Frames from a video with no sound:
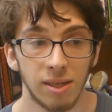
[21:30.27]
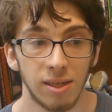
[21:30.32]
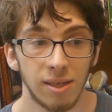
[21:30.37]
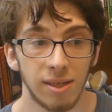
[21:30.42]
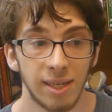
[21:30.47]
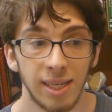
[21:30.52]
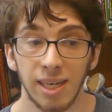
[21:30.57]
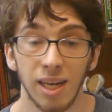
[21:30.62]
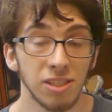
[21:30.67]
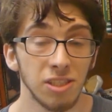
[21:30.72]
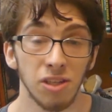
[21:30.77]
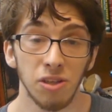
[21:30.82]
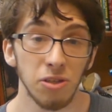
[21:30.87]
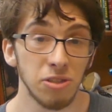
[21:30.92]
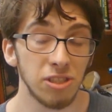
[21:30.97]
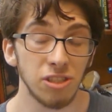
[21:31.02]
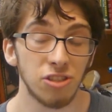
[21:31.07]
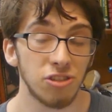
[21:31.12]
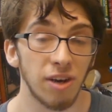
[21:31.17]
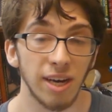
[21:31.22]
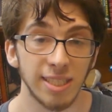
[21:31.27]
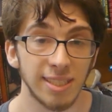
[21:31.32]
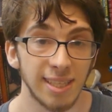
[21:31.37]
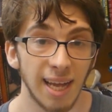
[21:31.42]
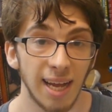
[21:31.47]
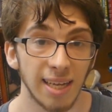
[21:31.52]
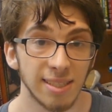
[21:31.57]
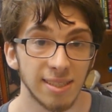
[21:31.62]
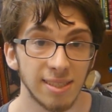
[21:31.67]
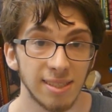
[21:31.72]
He doesn't lose in straight
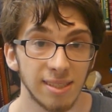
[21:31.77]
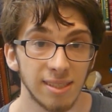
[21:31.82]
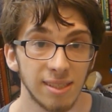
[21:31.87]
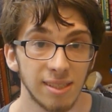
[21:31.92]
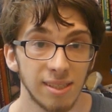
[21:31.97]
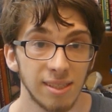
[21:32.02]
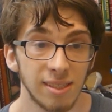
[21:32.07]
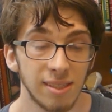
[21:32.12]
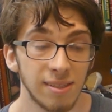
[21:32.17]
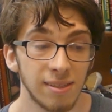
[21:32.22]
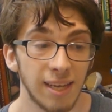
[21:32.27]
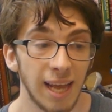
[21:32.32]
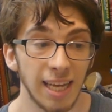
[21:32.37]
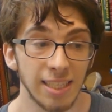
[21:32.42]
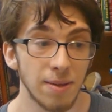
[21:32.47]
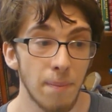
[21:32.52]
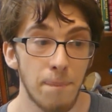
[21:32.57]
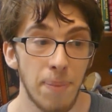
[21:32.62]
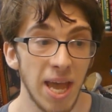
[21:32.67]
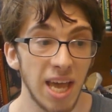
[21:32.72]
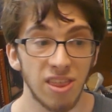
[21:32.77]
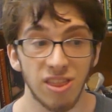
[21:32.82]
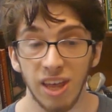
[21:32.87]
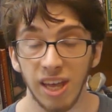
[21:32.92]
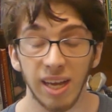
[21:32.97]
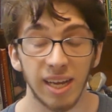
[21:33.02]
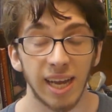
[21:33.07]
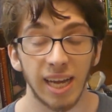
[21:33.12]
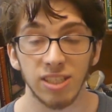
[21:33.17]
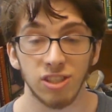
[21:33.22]
sets. He has a big
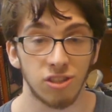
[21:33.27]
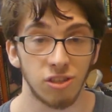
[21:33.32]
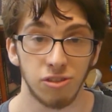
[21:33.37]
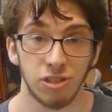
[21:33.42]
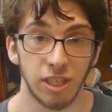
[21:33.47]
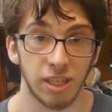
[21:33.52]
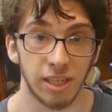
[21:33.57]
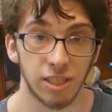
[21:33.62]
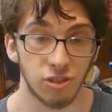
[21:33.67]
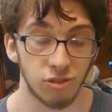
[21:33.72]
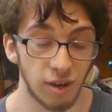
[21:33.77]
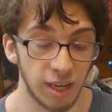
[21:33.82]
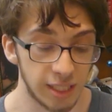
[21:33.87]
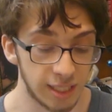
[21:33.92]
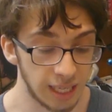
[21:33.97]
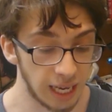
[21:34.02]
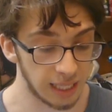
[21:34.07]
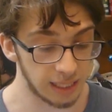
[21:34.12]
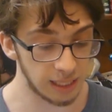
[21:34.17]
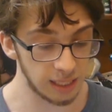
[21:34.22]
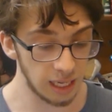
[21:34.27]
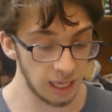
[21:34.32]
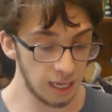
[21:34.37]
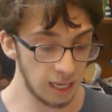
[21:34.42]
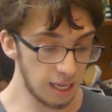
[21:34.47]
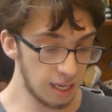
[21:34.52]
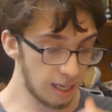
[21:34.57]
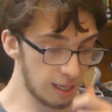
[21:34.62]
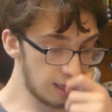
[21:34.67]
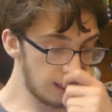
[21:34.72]
thing against losing in straight sets.
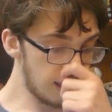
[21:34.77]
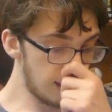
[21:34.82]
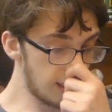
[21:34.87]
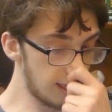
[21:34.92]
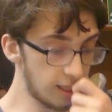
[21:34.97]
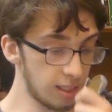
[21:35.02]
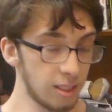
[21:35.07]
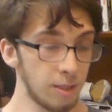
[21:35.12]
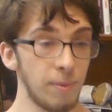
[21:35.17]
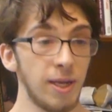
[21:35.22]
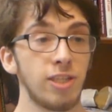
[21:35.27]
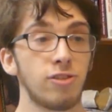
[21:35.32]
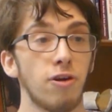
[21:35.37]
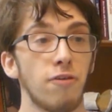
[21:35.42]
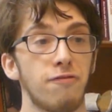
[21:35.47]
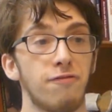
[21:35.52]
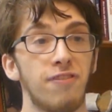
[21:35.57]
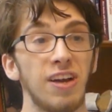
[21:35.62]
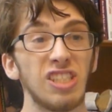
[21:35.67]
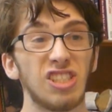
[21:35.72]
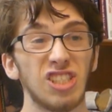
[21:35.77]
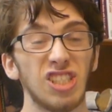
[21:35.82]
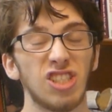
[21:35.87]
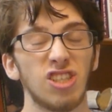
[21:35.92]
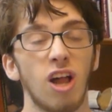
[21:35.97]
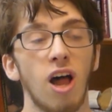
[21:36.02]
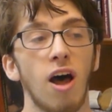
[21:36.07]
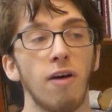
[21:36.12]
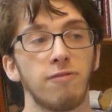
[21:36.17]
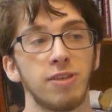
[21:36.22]
Dimitrov finishes
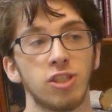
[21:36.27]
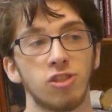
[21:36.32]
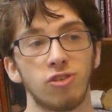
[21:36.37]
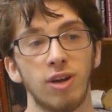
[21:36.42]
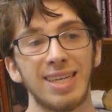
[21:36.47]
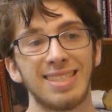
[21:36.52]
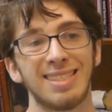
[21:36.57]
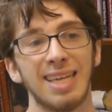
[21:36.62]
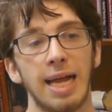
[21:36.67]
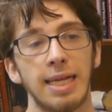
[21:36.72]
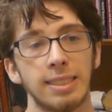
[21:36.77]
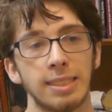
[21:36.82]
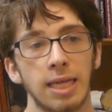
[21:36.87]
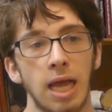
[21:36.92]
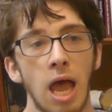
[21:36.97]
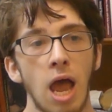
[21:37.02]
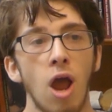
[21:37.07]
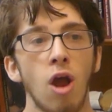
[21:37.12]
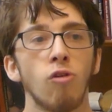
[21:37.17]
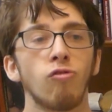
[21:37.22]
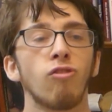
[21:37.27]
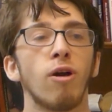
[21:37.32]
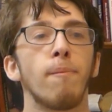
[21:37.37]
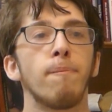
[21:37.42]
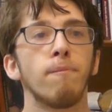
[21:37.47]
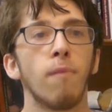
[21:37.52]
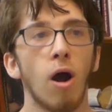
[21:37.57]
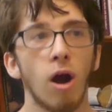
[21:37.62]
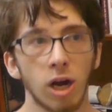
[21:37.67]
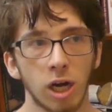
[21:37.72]
off in straight sets.
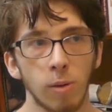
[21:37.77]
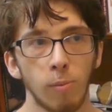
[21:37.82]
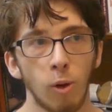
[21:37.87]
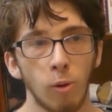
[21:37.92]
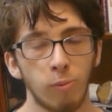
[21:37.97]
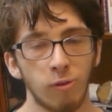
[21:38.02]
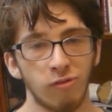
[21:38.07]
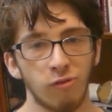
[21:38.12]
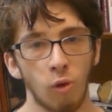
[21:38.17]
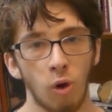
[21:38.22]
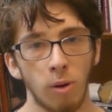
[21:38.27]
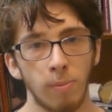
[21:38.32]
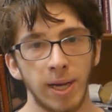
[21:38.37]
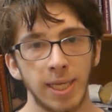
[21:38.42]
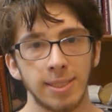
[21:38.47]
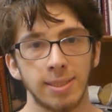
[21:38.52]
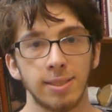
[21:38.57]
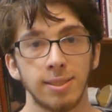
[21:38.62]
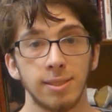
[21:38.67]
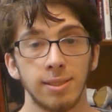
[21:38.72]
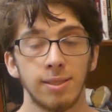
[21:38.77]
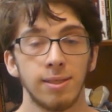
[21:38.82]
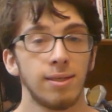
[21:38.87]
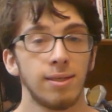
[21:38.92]
Remarkable performance.